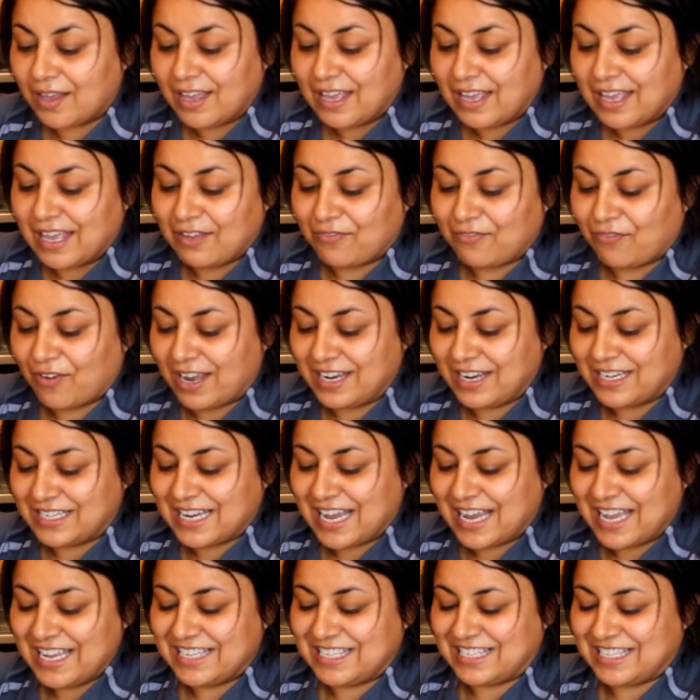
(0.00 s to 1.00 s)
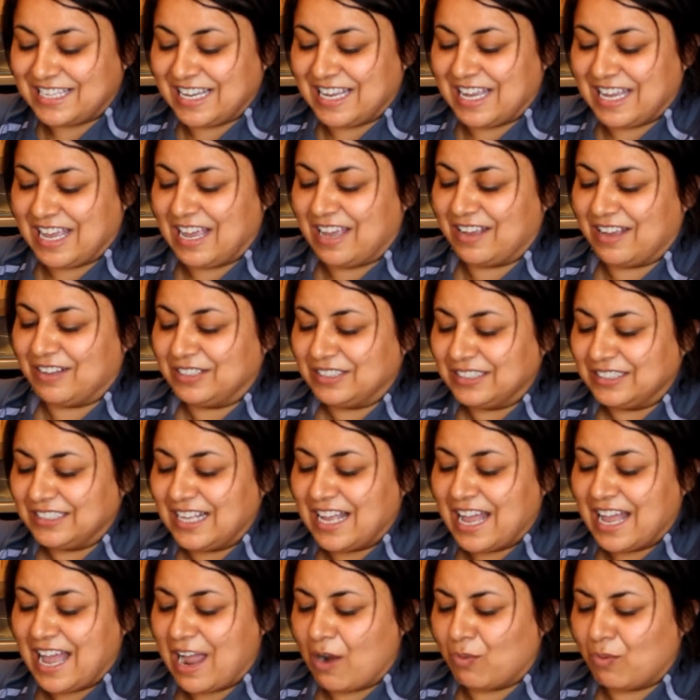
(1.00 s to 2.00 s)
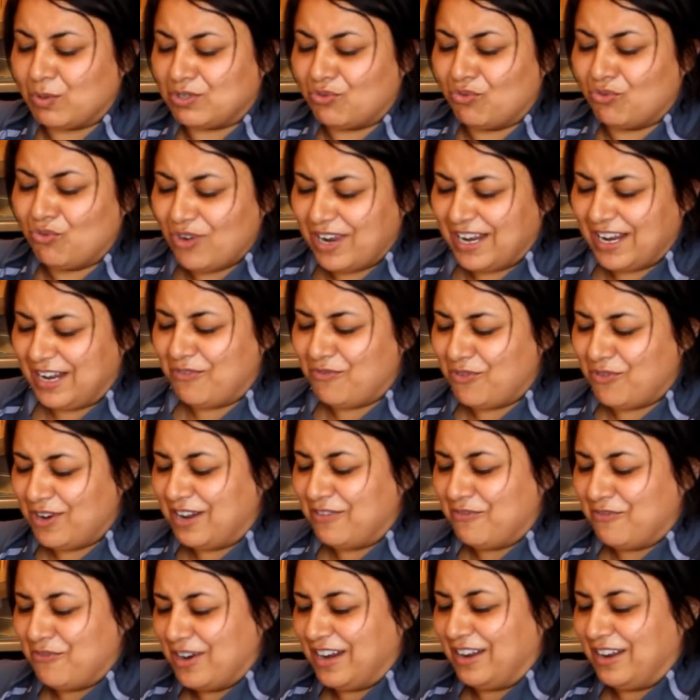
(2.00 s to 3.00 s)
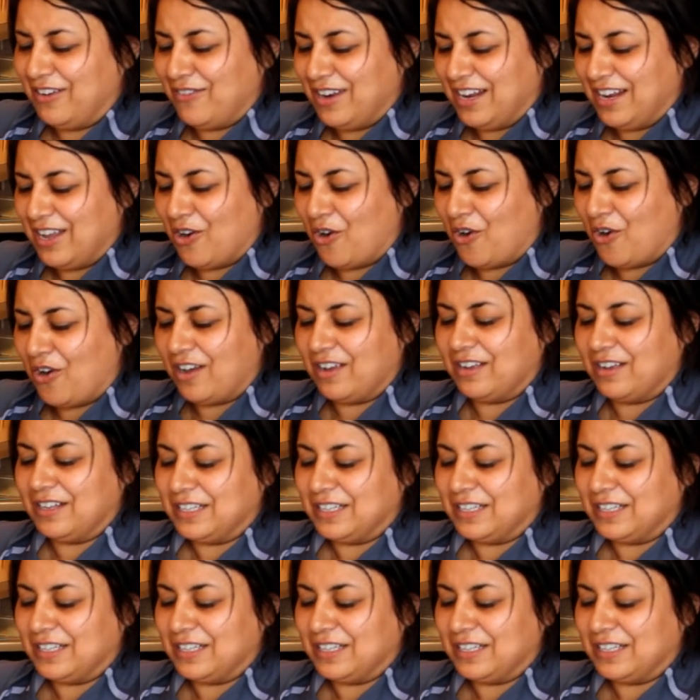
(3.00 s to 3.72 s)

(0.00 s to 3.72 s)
If I taste it, it's really hot.